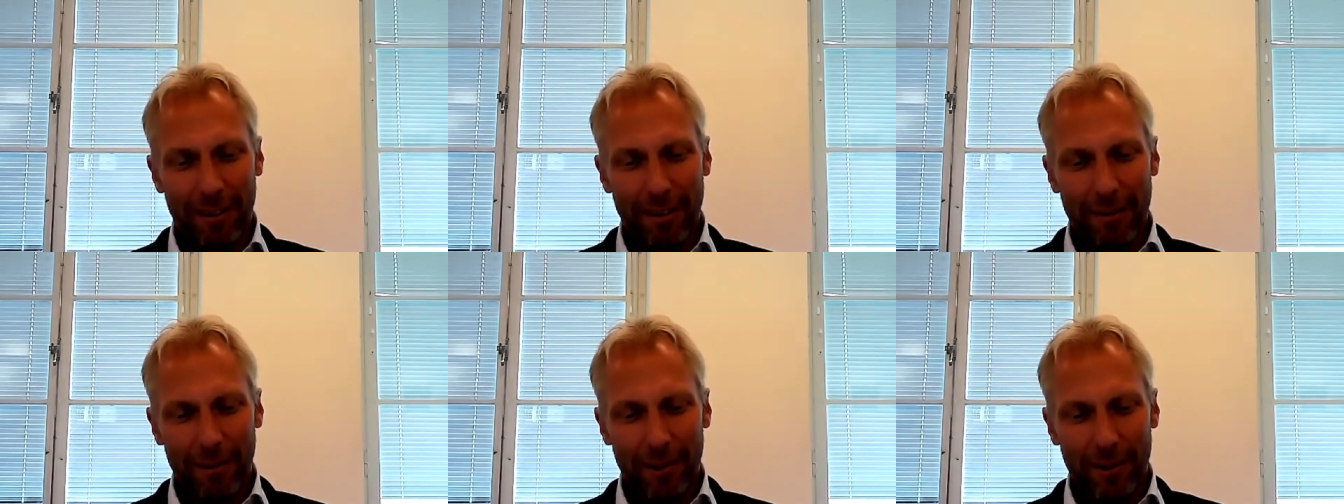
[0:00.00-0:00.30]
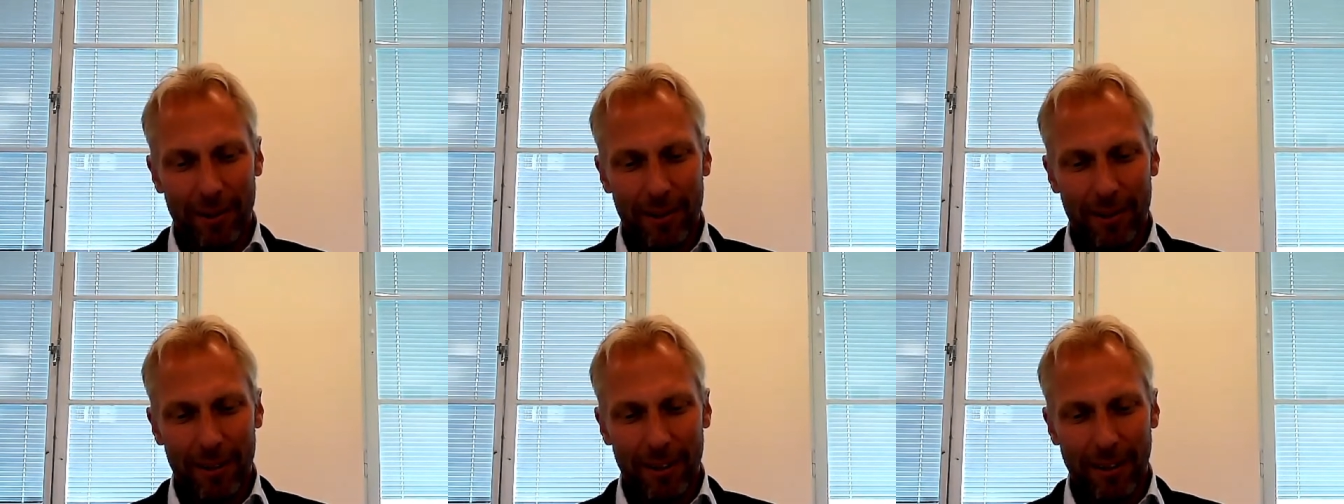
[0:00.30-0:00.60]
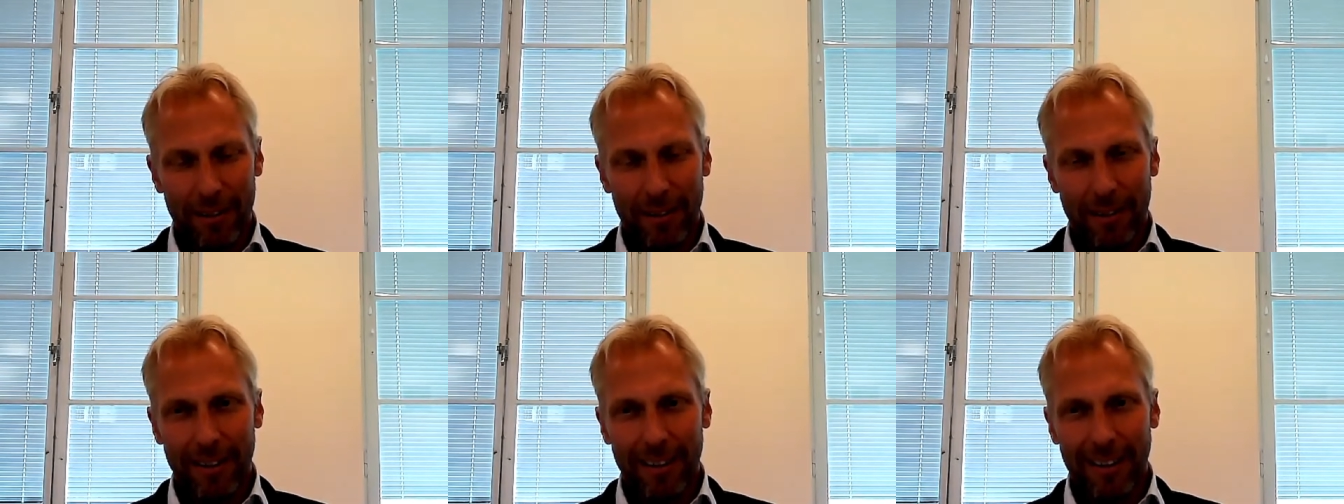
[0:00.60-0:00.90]
He was
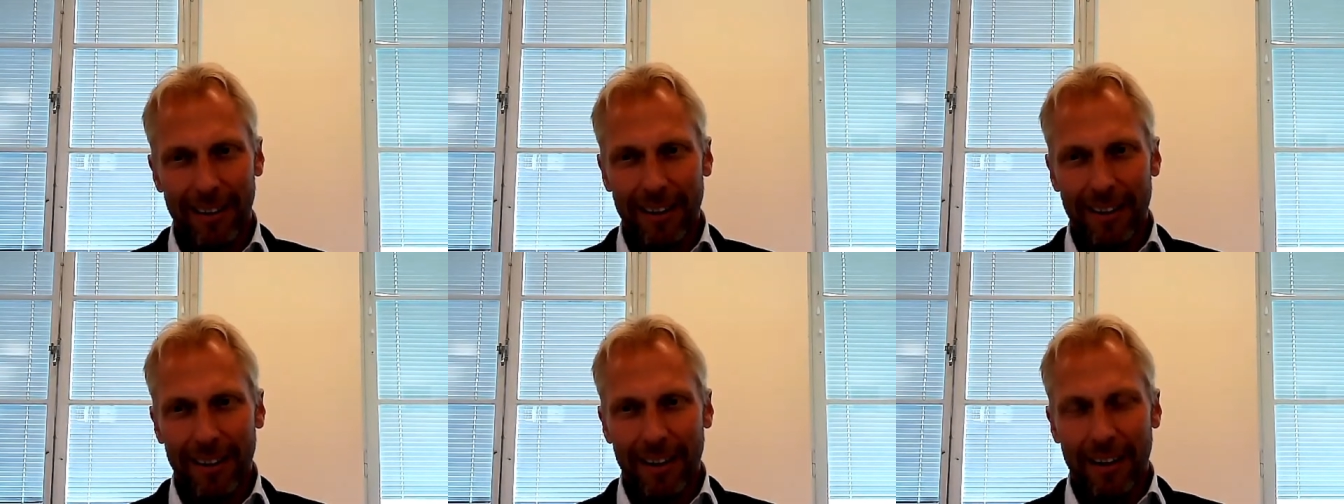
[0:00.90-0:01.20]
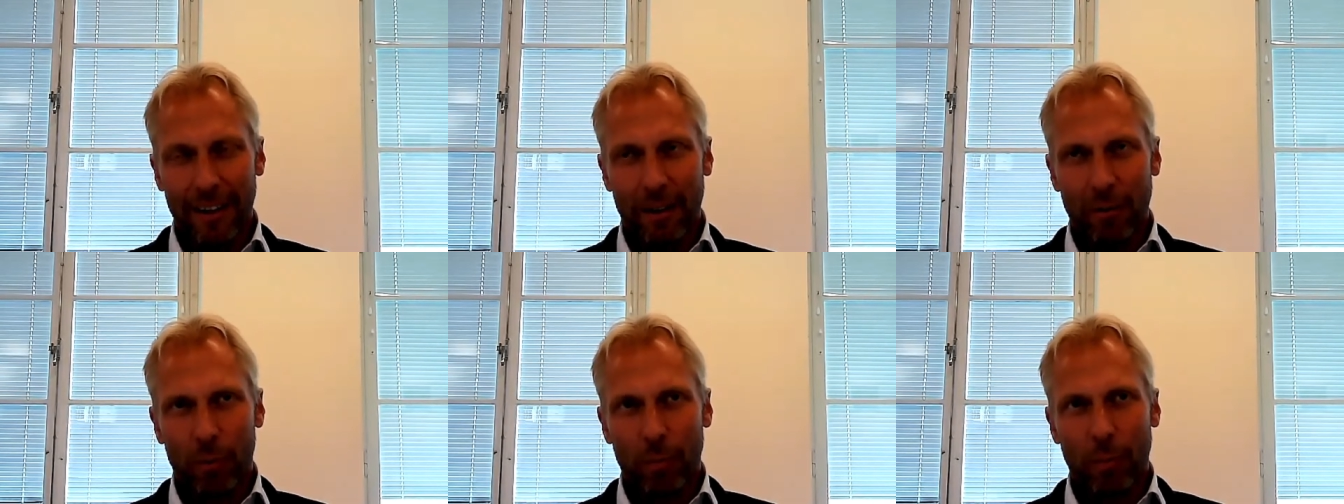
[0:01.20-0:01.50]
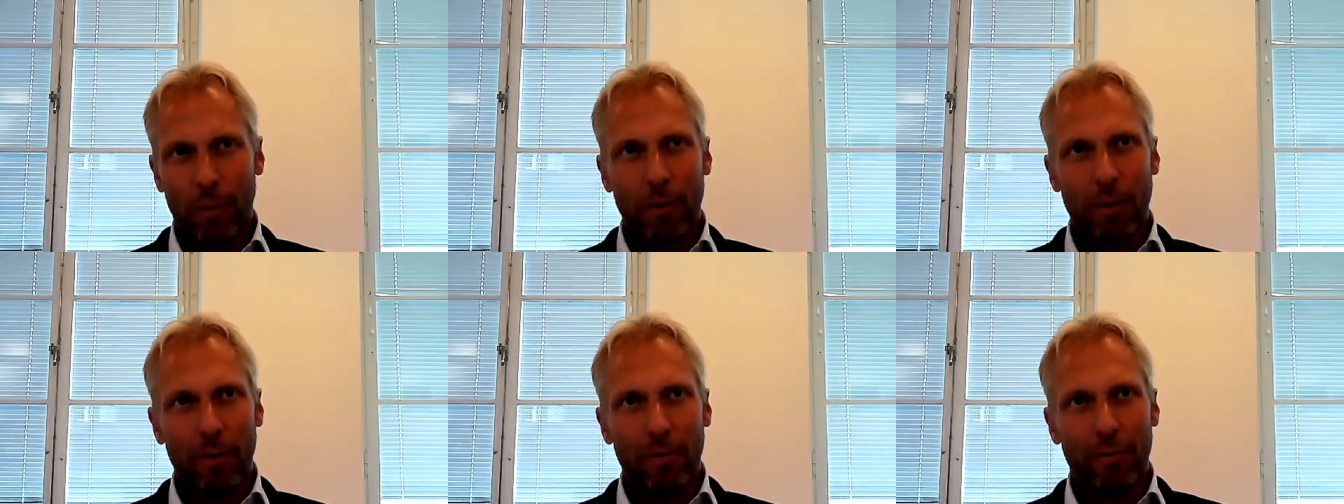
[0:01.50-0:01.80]
uh, he was
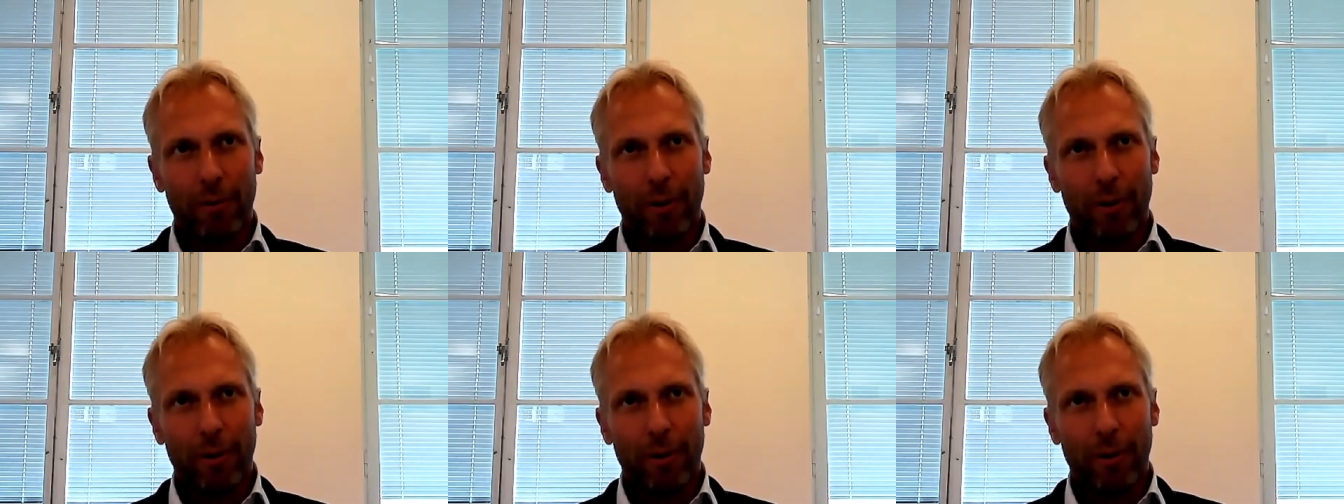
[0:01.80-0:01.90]
probably the